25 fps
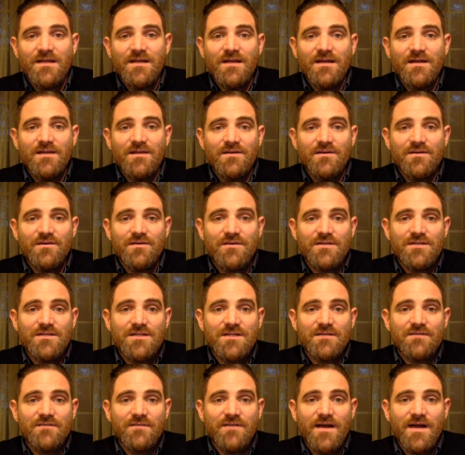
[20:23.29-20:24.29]
And you notice
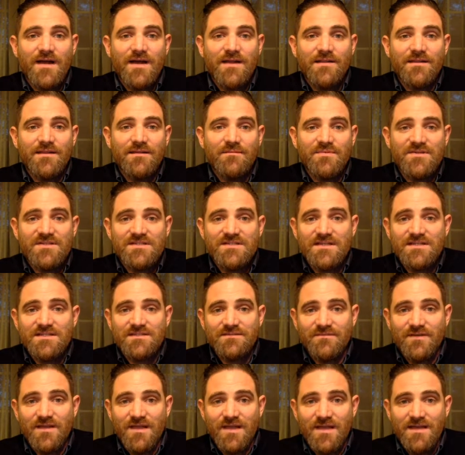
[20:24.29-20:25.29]
I've got the
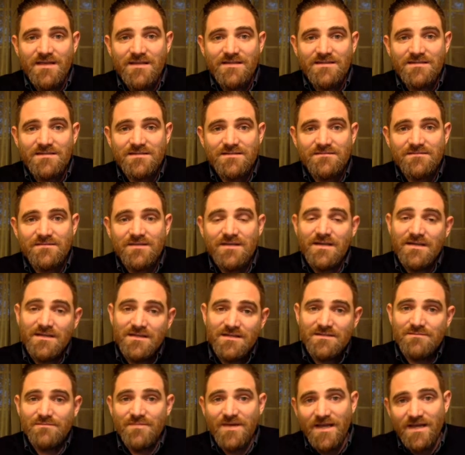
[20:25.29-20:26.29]
possessive case,
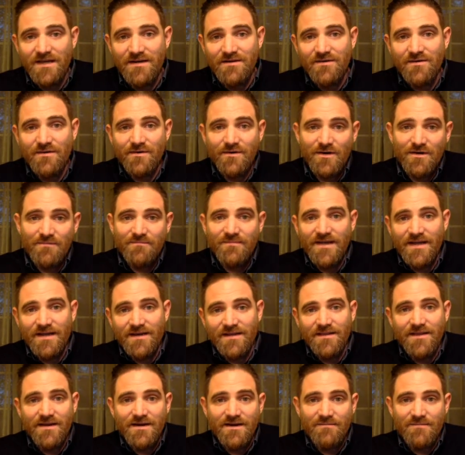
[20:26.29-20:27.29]
his bed, her
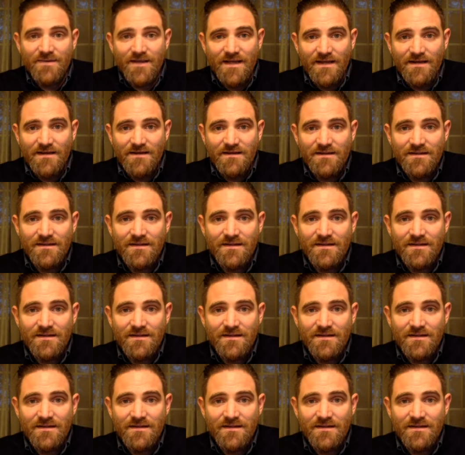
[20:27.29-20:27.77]
bed, their bed.